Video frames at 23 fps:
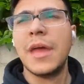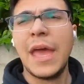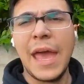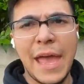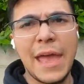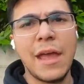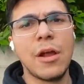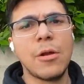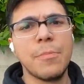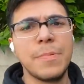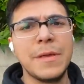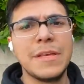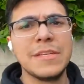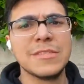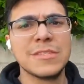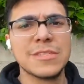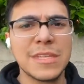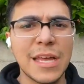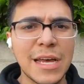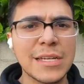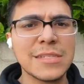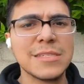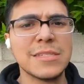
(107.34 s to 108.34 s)
ARP
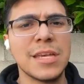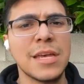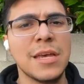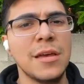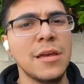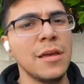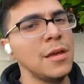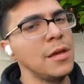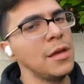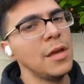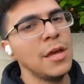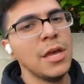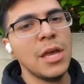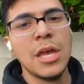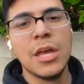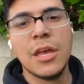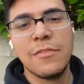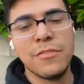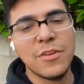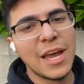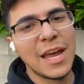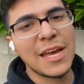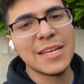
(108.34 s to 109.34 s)
studs.
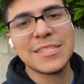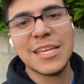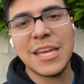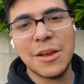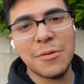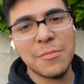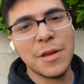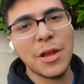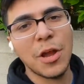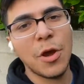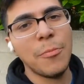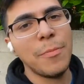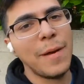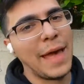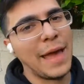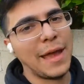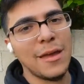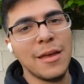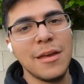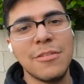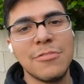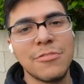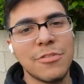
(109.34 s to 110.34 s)
If you guys hear me go back
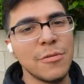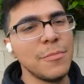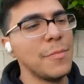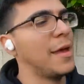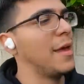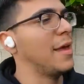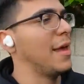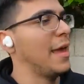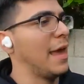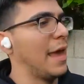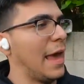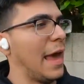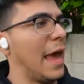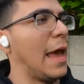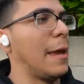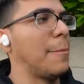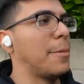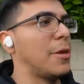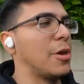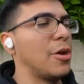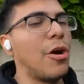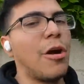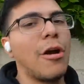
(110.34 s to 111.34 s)
from
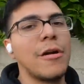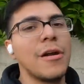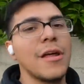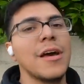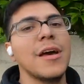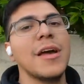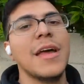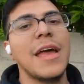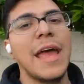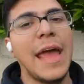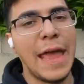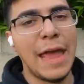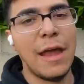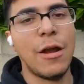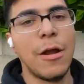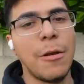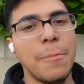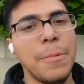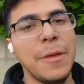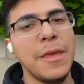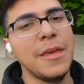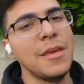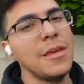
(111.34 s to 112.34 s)
APR to
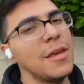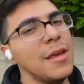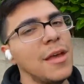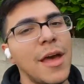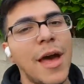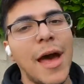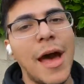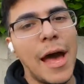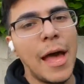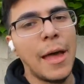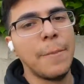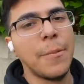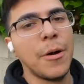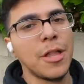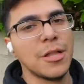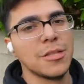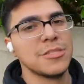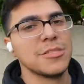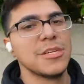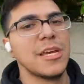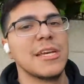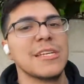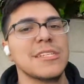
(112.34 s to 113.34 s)
ARP, I
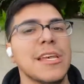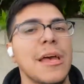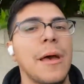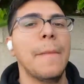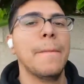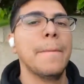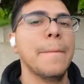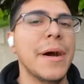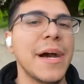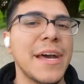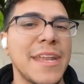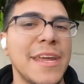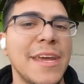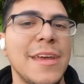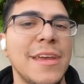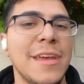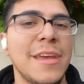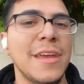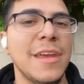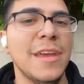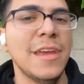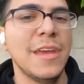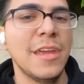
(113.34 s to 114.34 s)
apologize, but
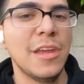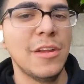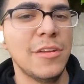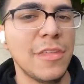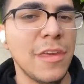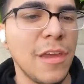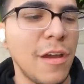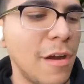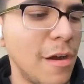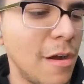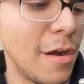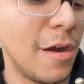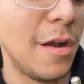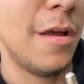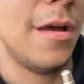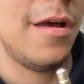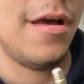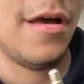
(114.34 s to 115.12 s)
here they are.